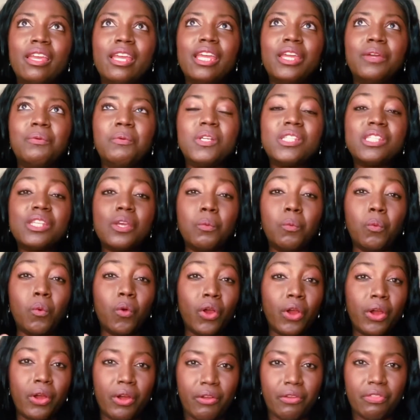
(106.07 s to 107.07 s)
it wasn't
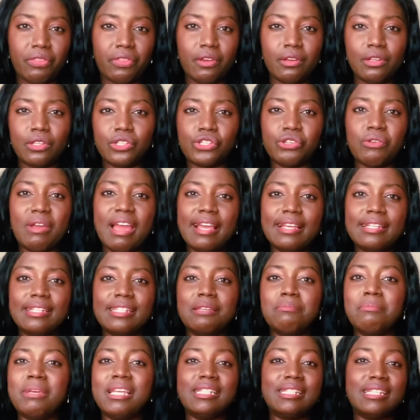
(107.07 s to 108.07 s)
worth trying
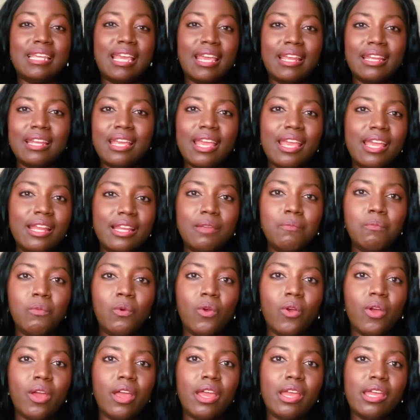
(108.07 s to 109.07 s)
to maintain it anymore.